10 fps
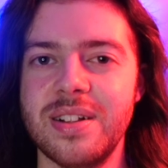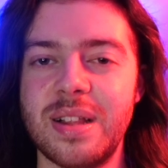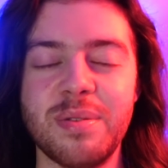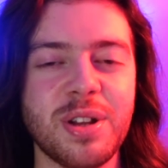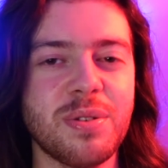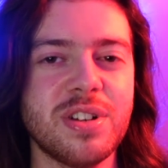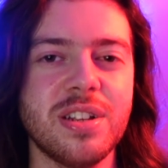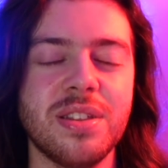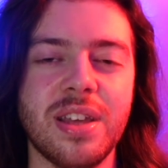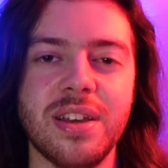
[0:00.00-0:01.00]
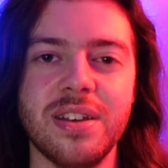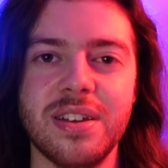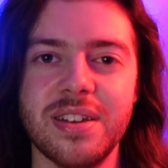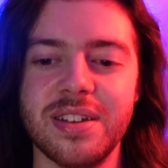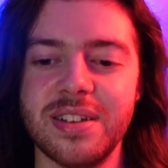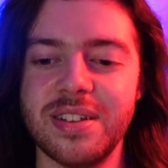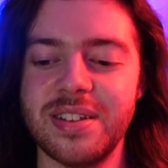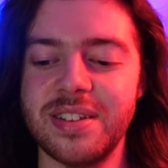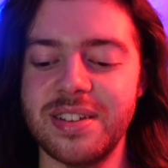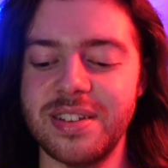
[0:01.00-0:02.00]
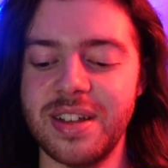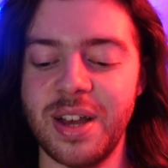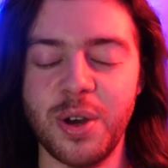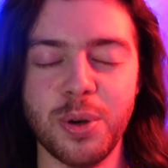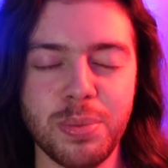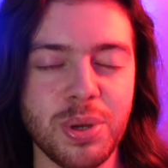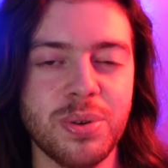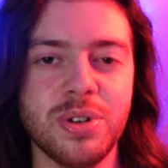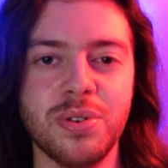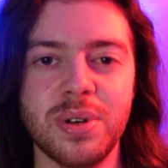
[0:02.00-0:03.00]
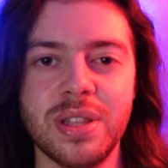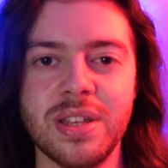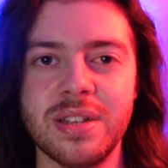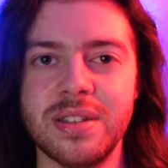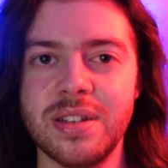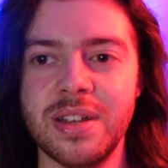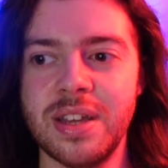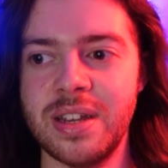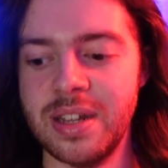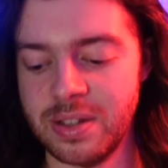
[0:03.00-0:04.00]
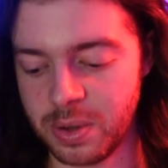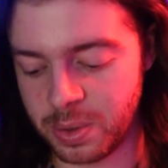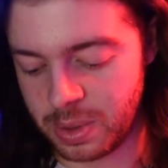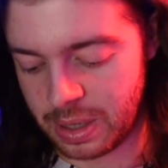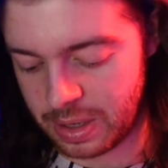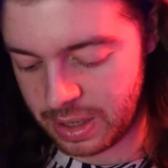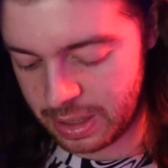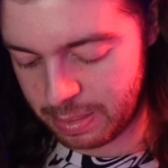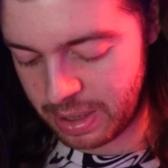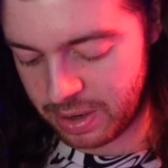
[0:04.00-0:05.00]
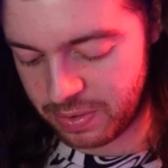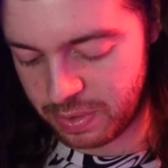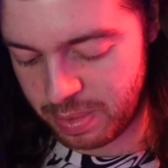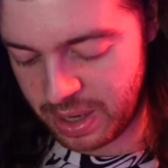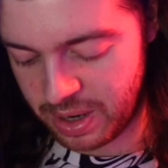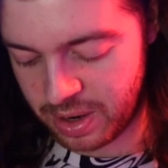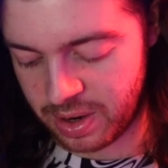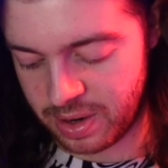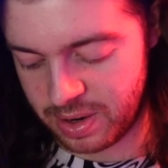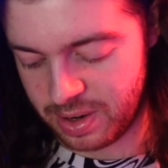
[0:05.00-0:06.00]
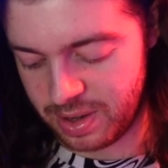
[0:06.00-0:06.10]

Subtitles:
Let me know what you think. I hope you enjoyed this. Again, it's only going to get better from here.